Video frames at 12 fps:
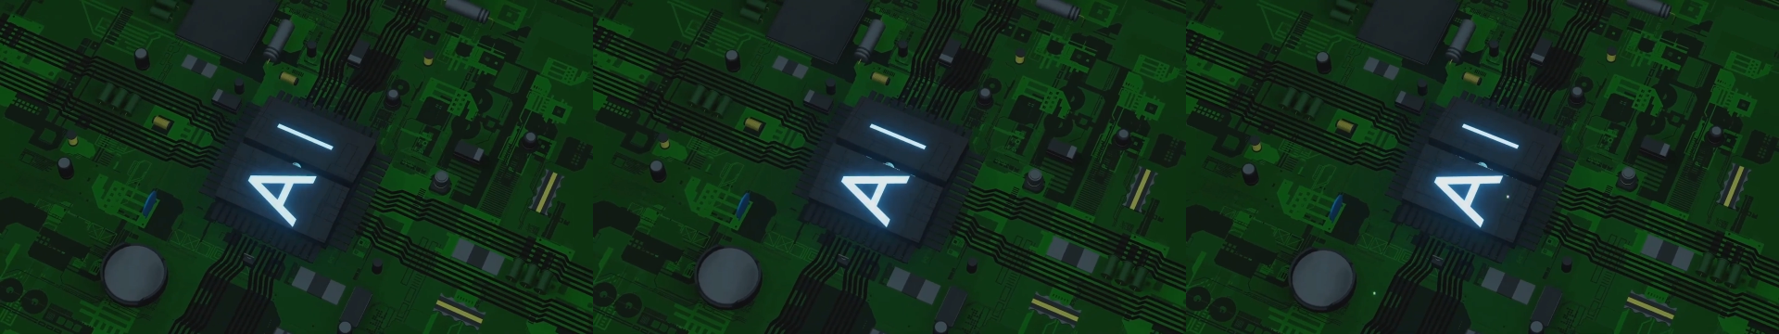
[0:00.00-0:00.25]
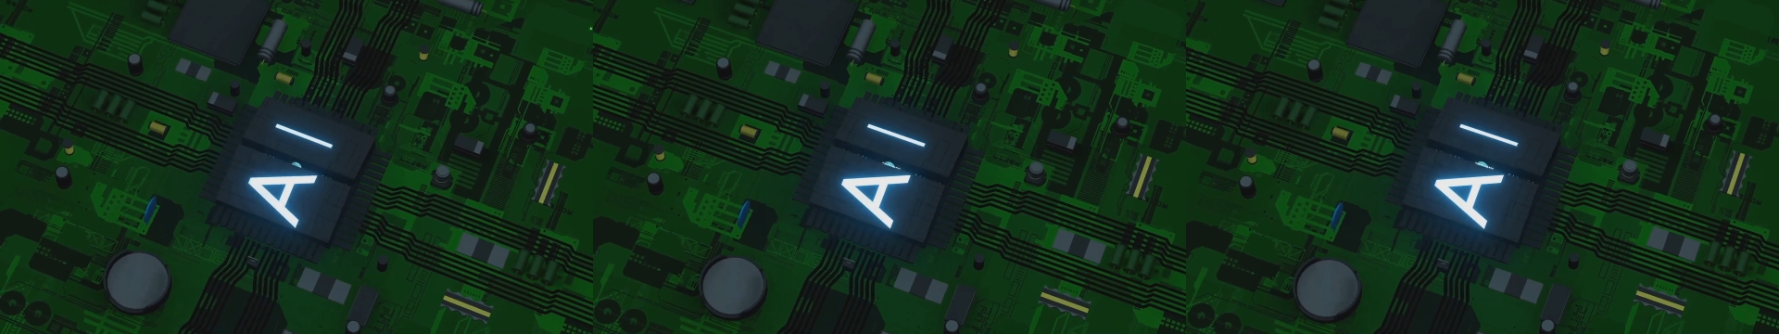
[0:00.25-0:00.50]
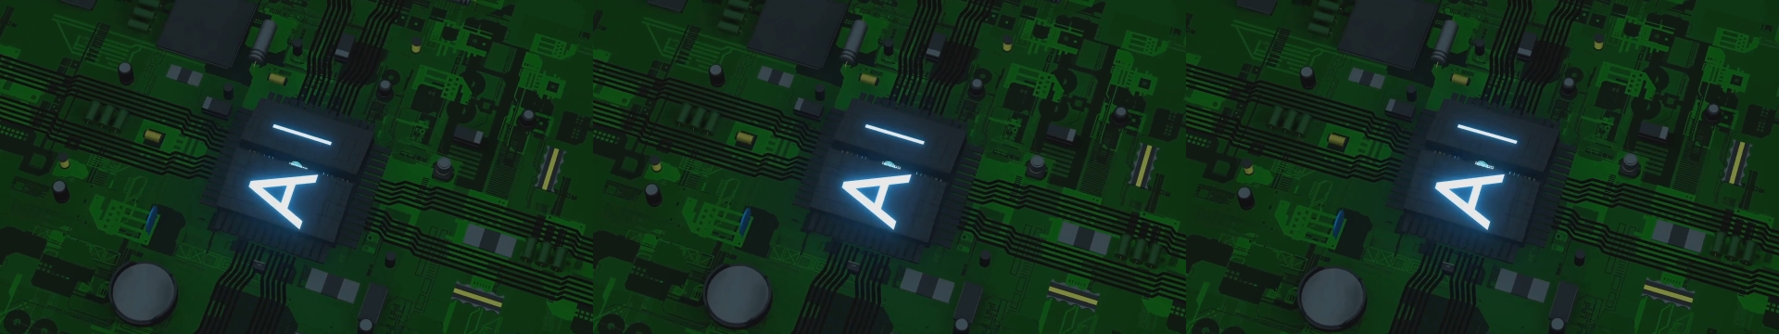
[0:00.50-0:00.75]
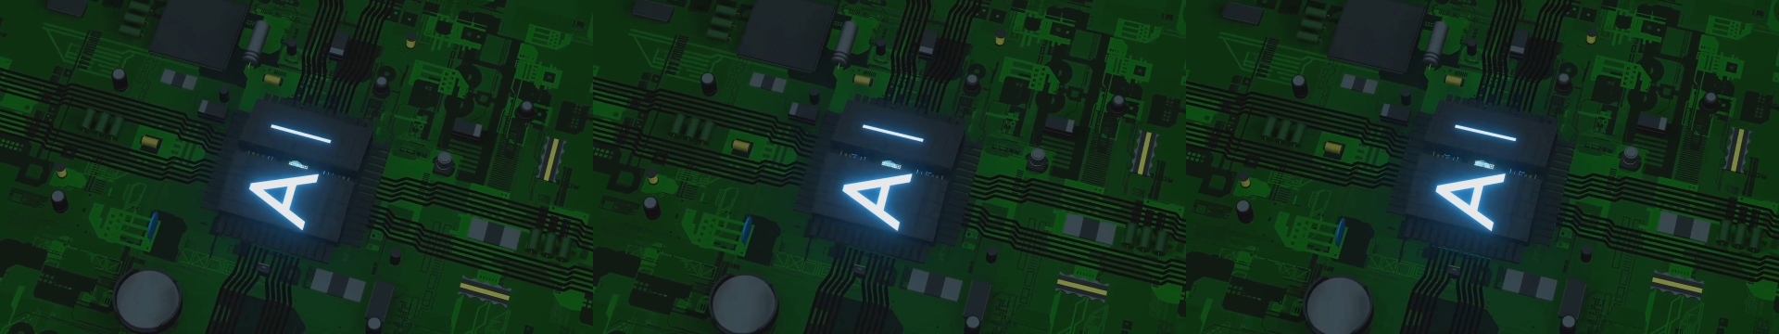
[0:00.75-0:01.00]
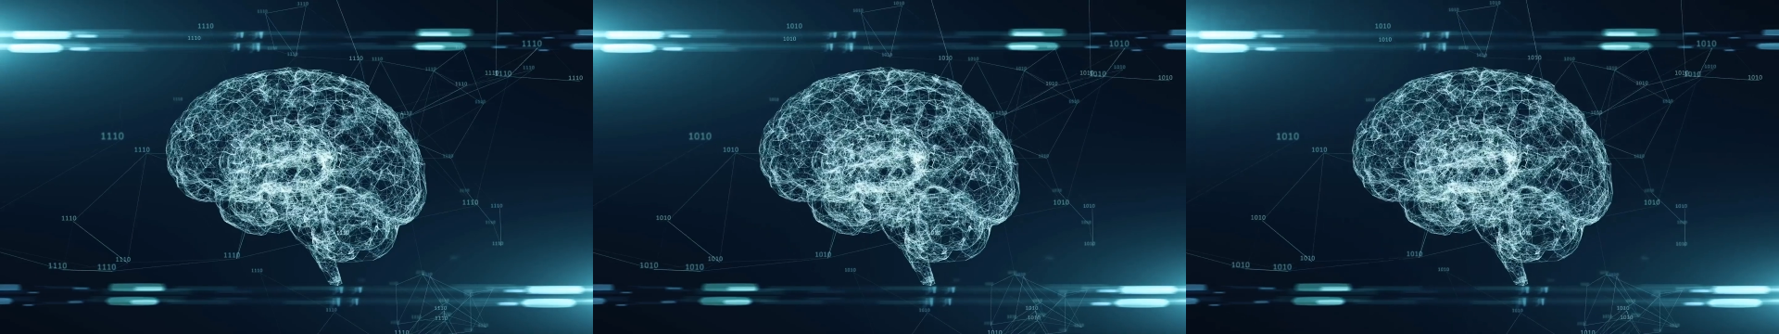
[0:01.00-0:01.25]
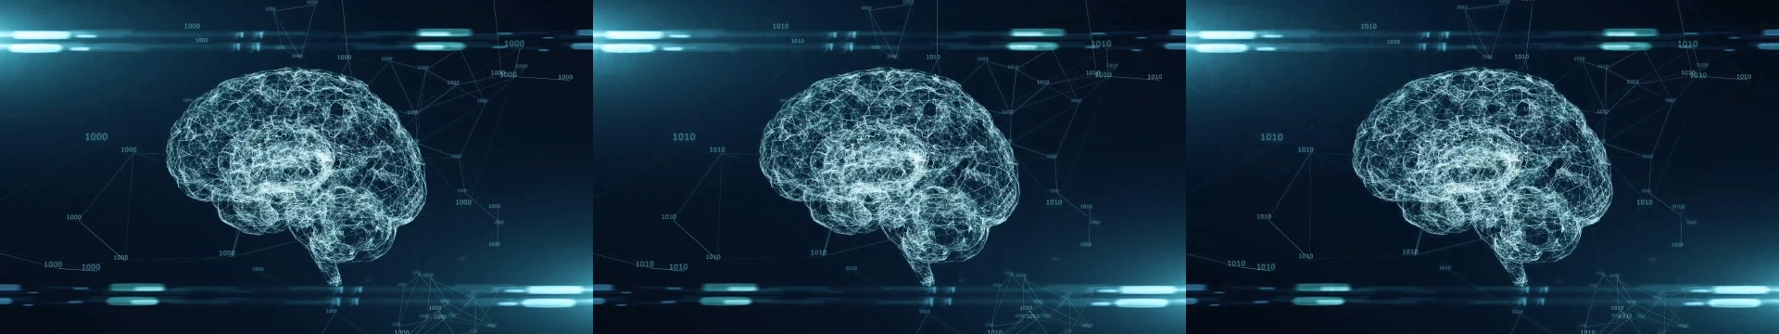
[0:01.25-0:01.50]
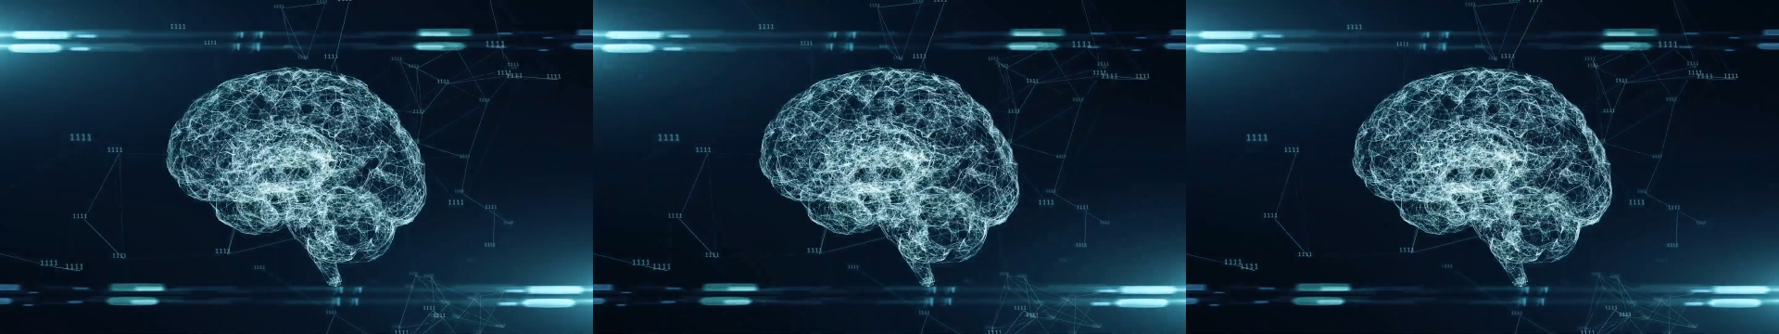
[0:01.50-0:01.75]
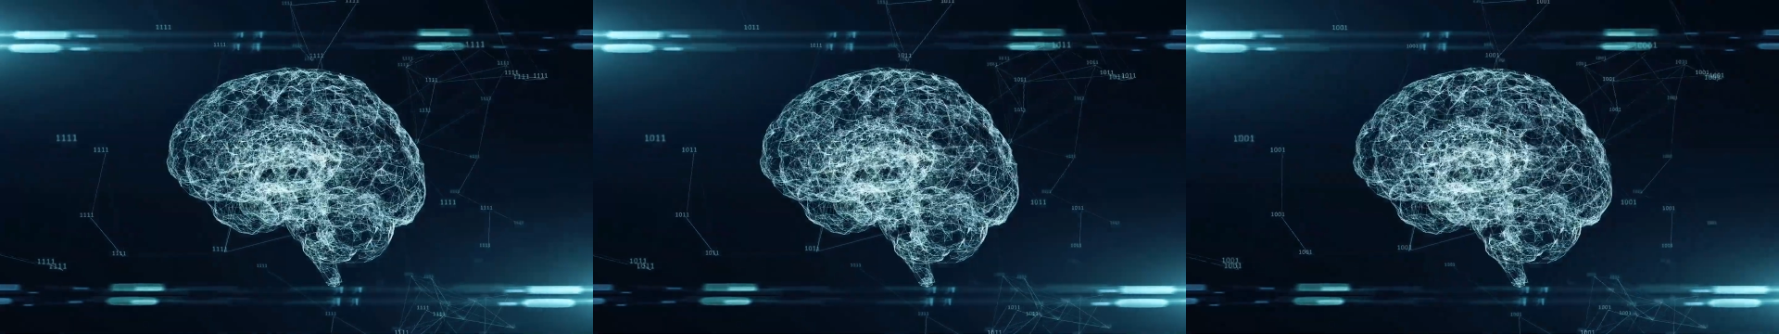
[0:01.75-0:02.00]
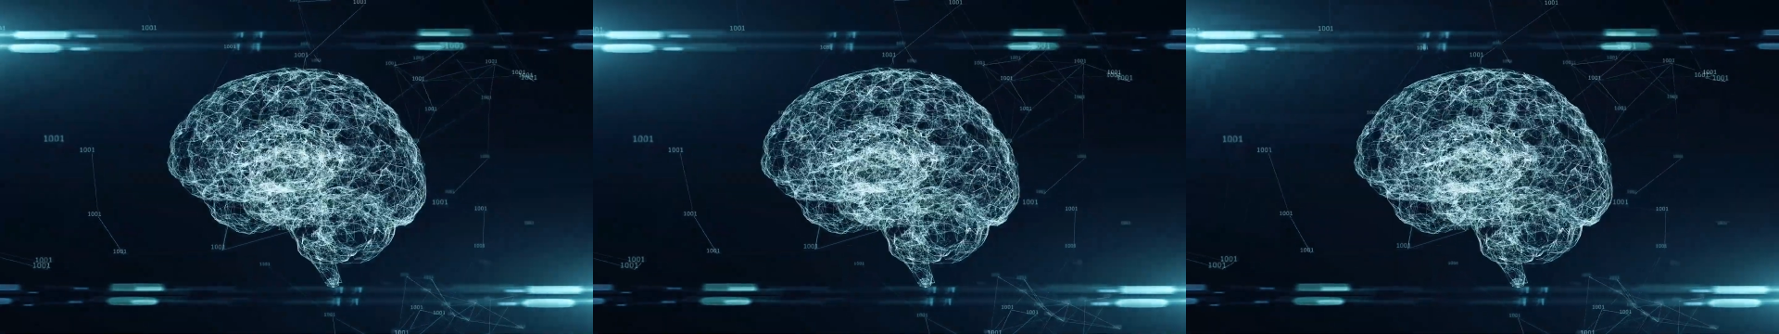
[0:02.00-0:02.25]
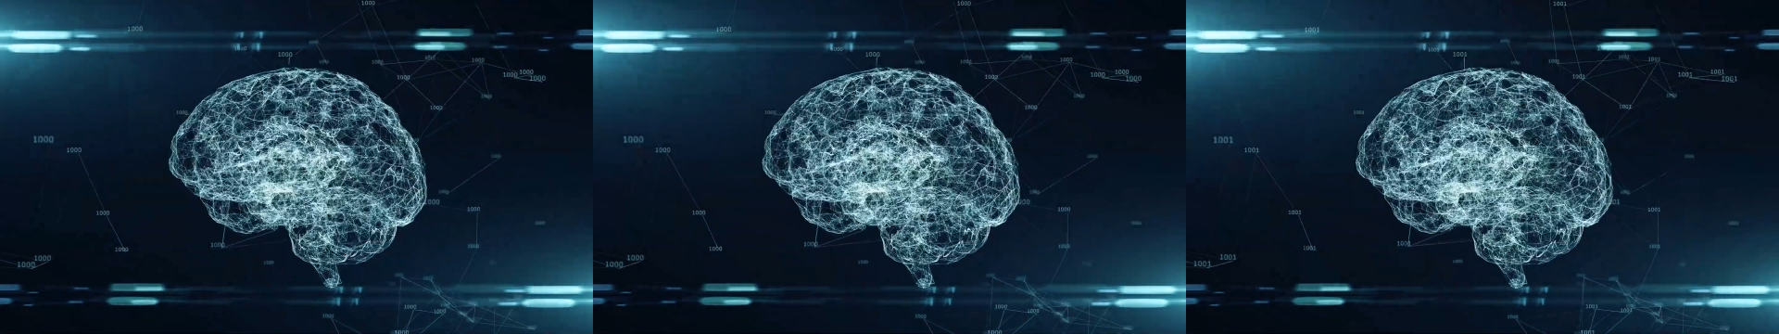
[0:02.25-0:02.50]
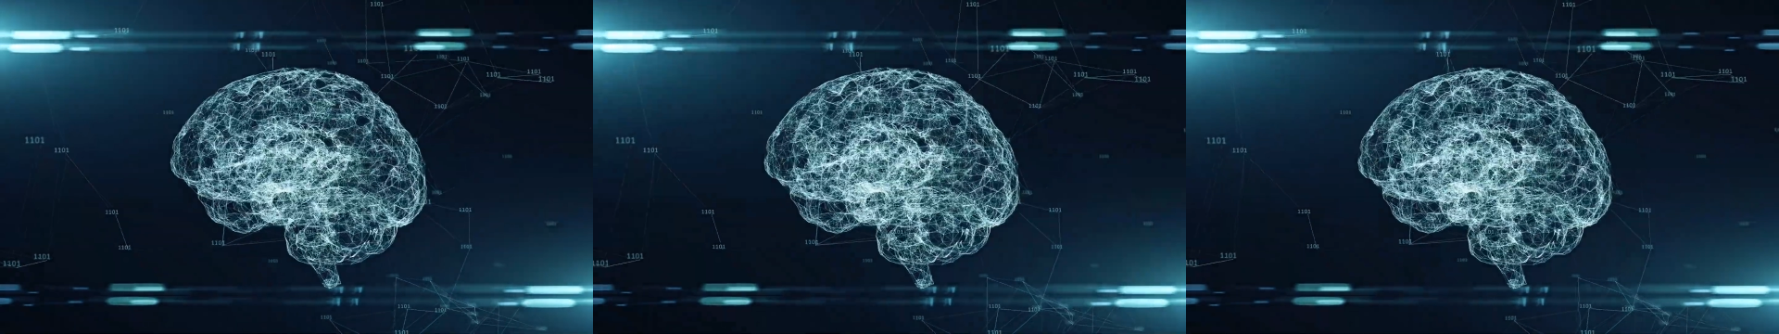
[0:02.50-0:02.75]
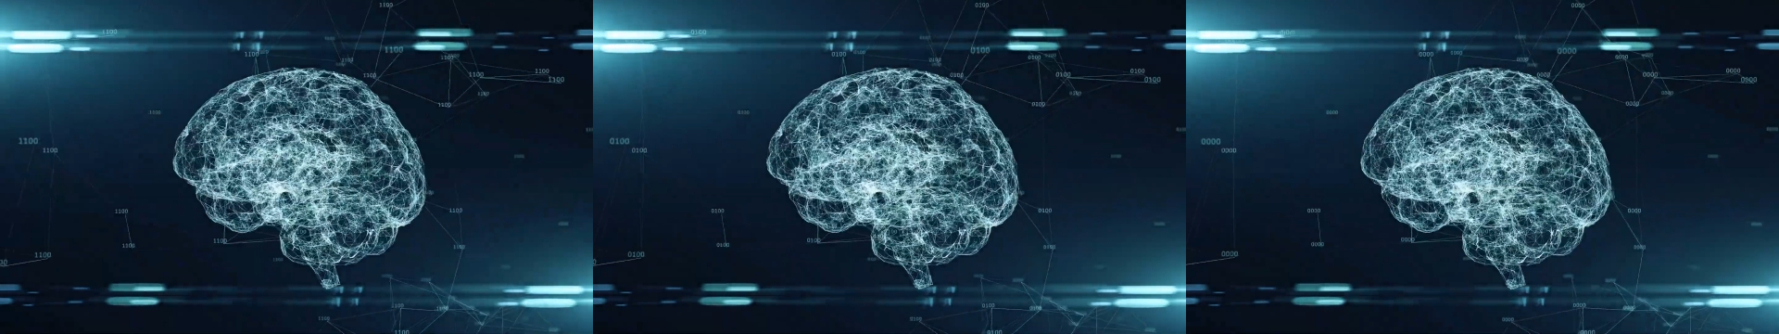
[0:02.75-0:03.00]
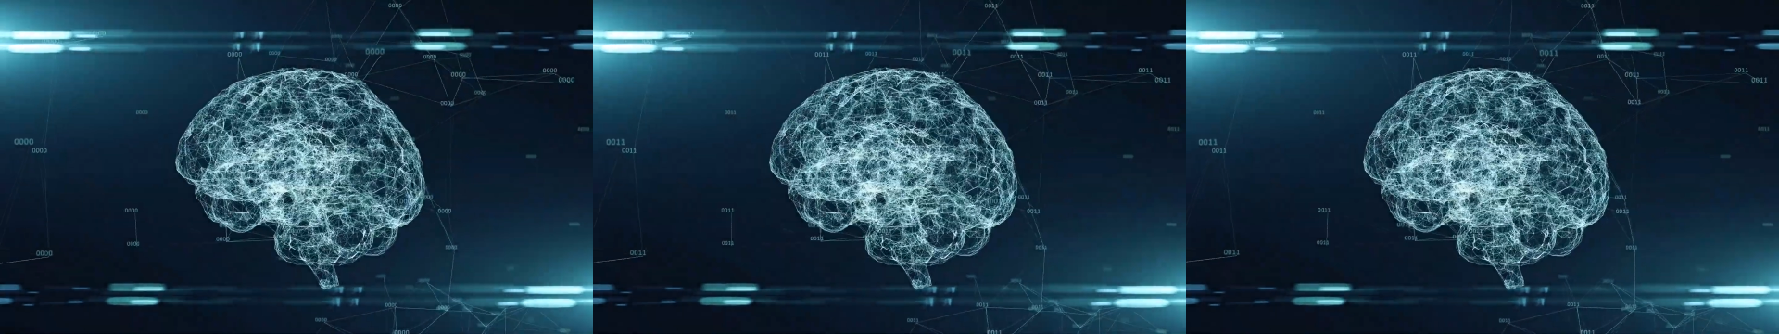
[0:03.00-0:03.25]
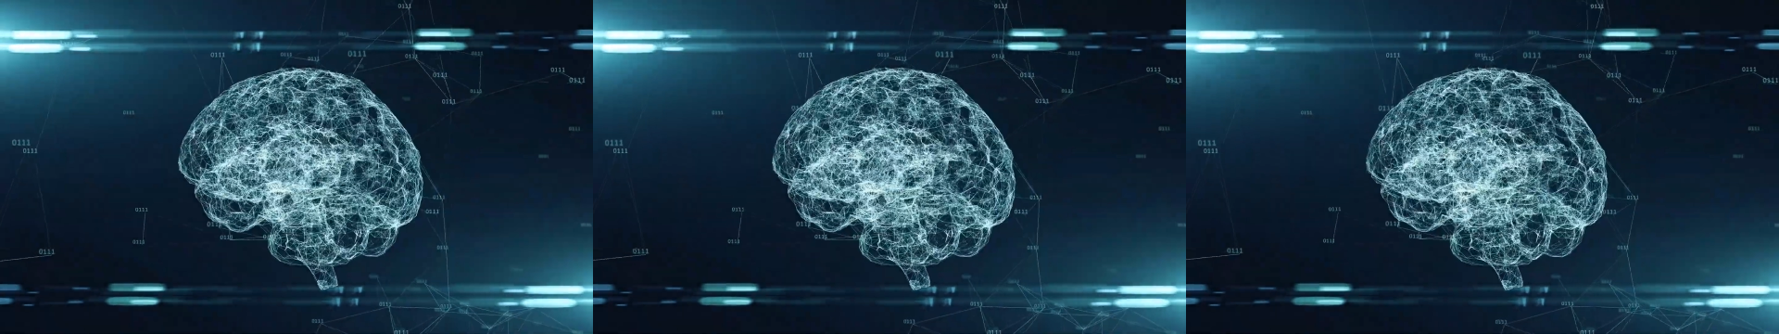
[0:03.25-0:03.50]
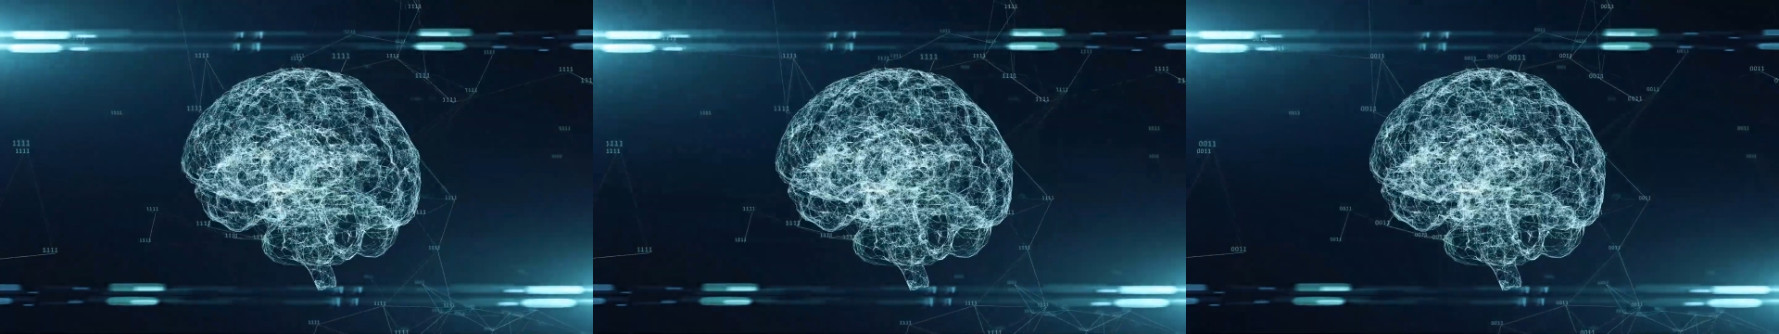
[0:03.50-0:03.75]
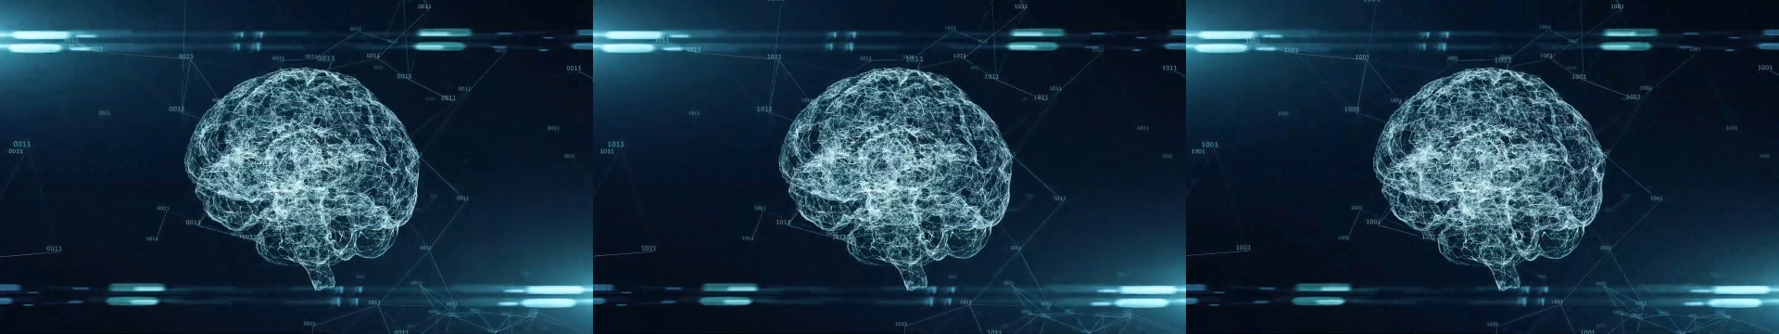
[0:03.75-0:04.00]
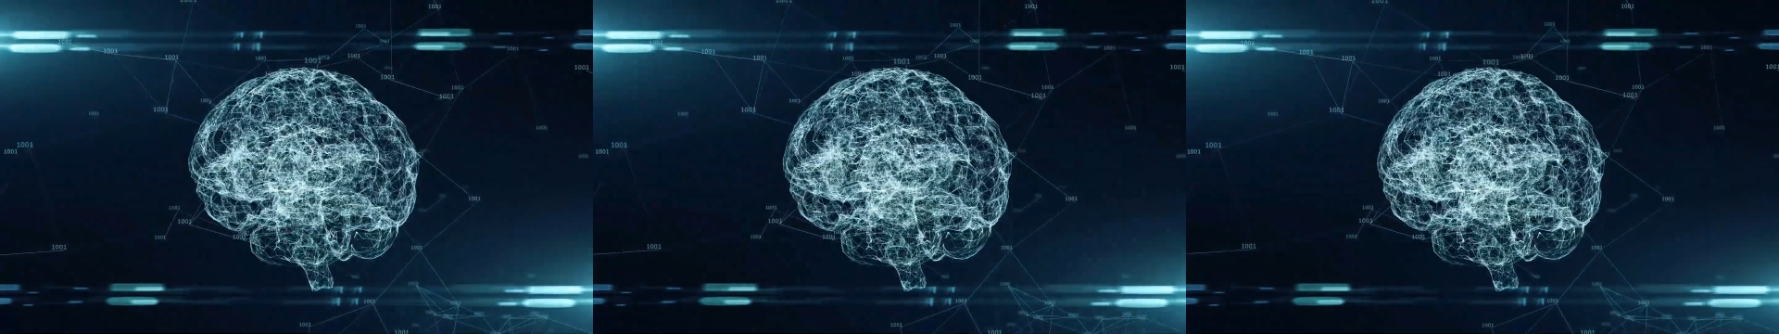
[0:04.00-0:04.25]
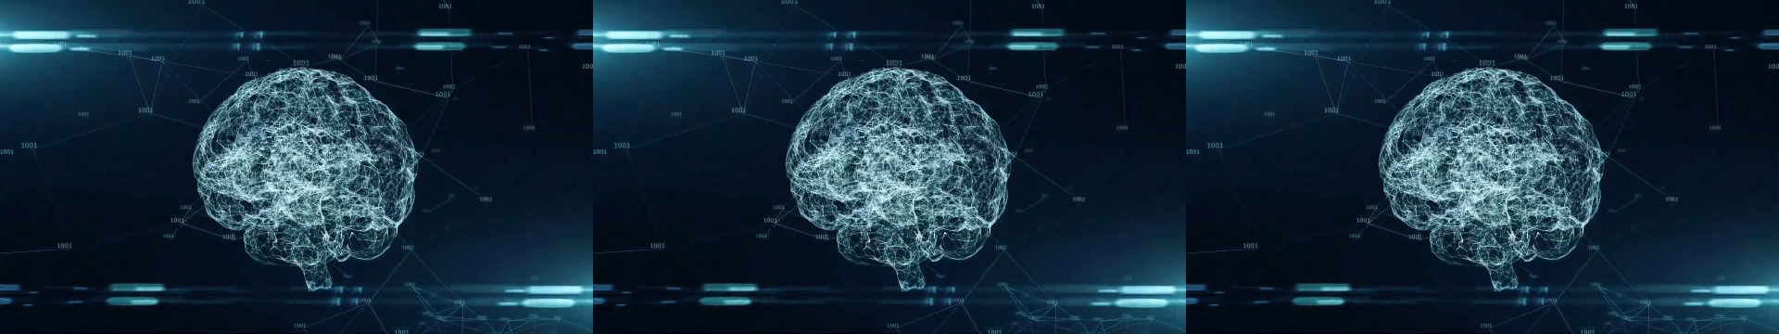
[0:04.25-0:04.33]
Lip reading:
No face is visible, so there are no lips to read.